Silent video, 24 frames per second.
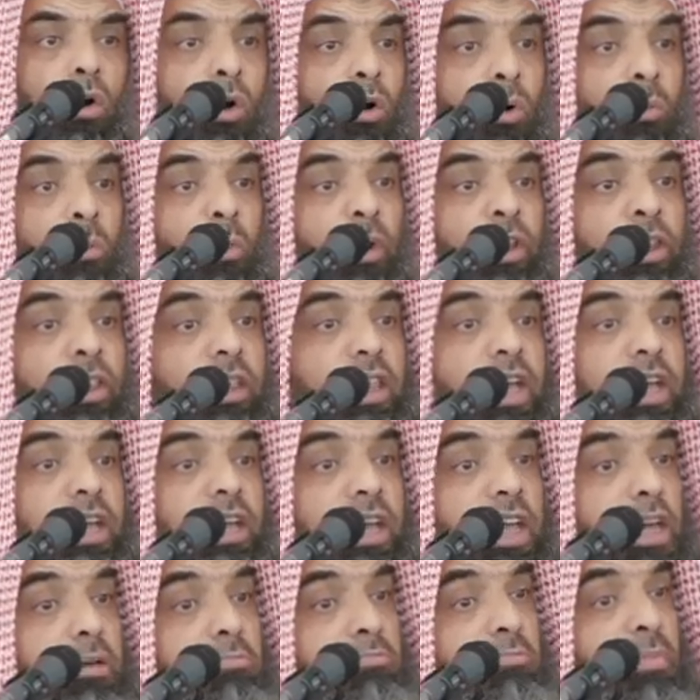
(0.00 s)
whom when they
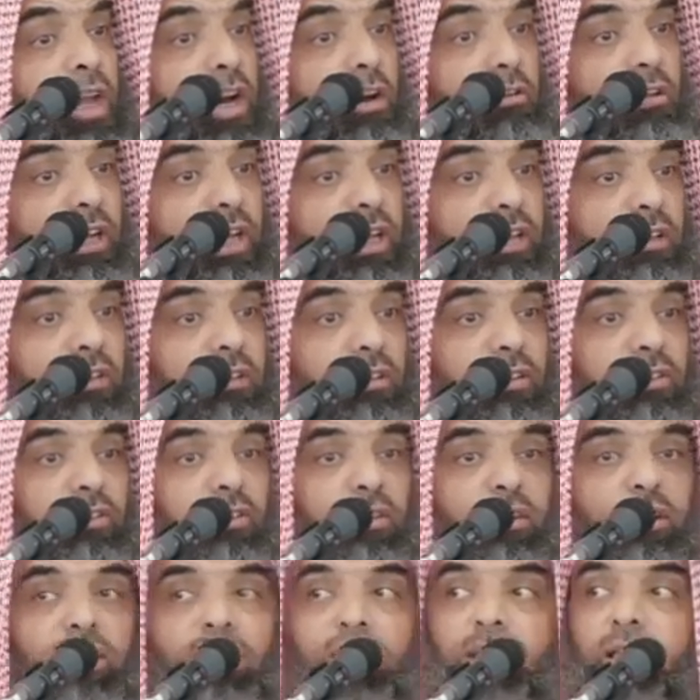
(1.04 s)
get married,
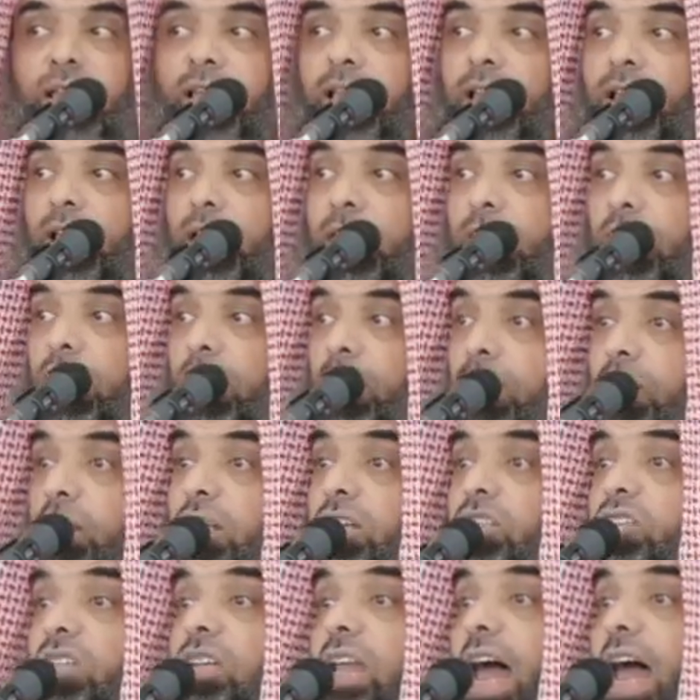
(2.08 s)
the